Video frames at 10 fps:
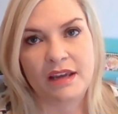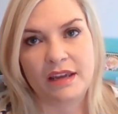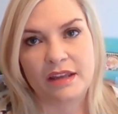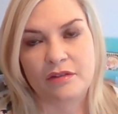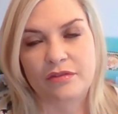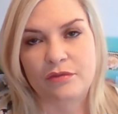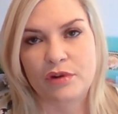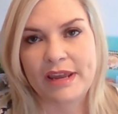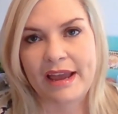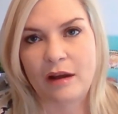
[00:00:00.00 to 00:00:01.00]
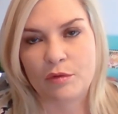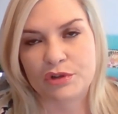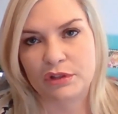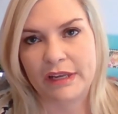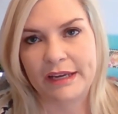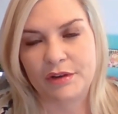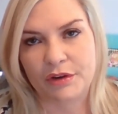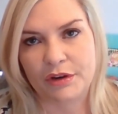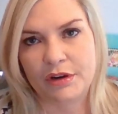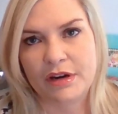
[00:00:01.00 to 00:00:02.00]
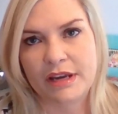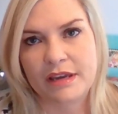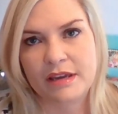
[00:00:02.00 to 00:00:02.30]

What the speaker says: and 3 hours later,